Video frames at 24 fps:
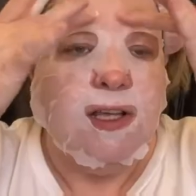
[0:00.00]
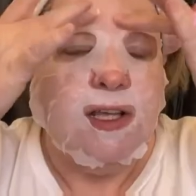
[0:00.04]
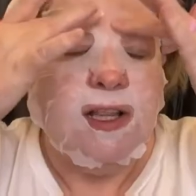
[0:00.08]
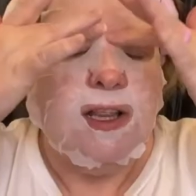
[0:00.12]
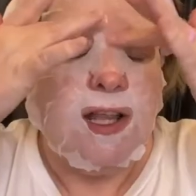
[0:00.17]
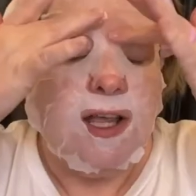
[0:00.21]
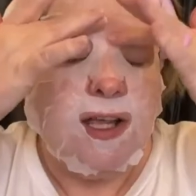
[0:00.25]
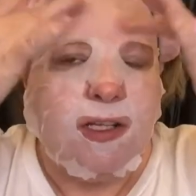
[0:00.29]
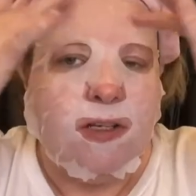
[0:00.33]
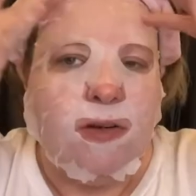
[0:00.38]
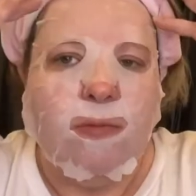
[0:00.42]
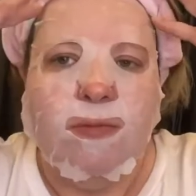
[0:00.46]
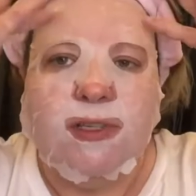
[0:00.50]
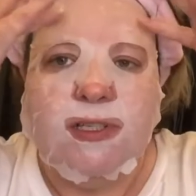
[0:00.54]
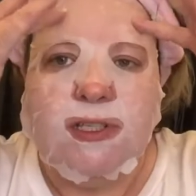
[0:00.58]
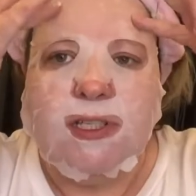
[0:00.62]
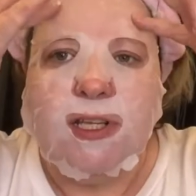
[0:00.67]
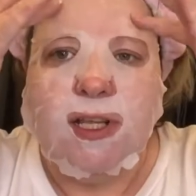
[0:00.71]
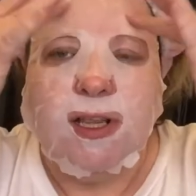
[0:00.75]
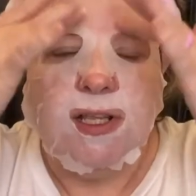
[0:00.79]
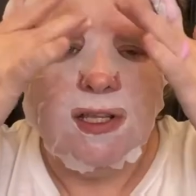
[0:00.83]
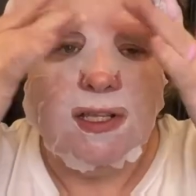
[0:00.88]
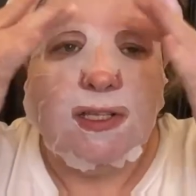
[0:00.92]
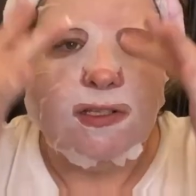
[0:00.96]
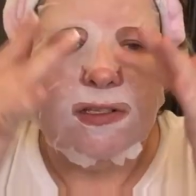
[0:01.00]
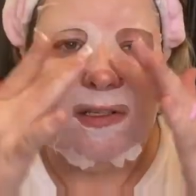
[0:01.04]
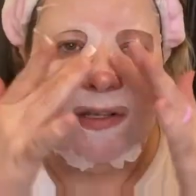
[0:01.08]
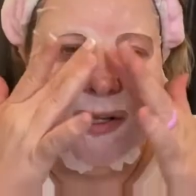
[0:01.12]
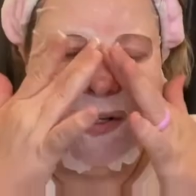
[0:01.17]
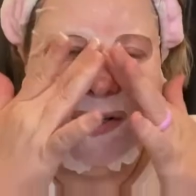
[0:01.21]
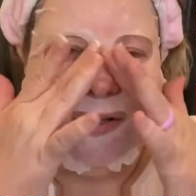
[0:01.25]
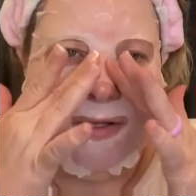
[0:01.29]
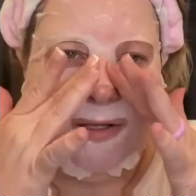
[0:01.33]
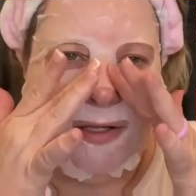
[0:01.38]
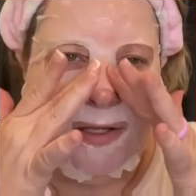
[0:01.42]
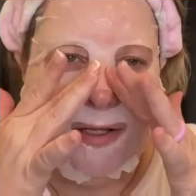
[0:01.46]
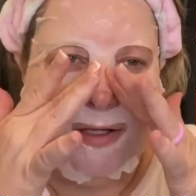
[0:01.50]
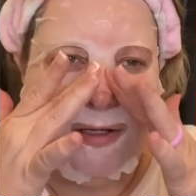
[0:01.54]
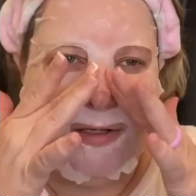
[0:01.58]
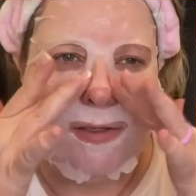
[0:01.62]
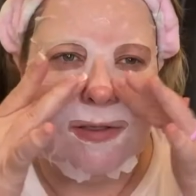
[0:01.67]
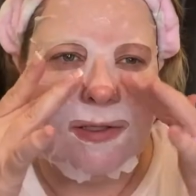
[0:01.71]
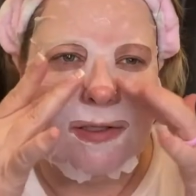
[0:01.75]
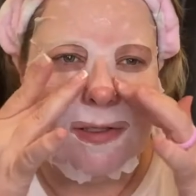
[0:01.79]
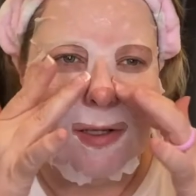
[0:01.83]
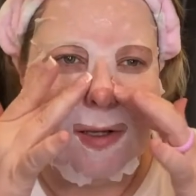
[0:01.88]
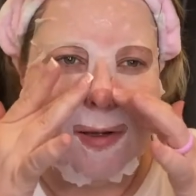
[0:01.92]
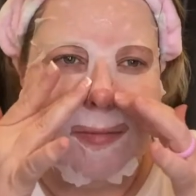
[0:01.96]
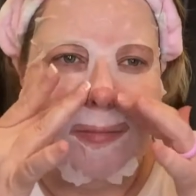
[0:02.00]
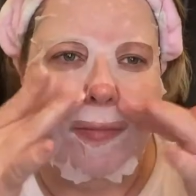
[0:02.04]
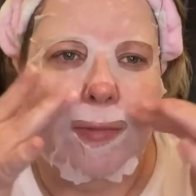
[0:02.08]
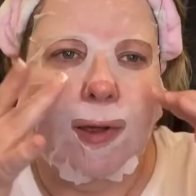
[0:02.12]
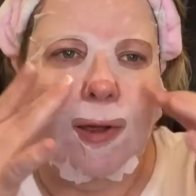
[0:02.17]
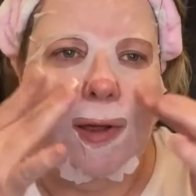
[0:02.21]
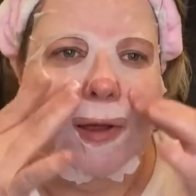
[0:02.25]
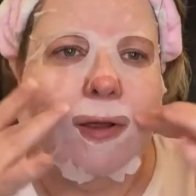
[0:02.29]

lactobacillus and some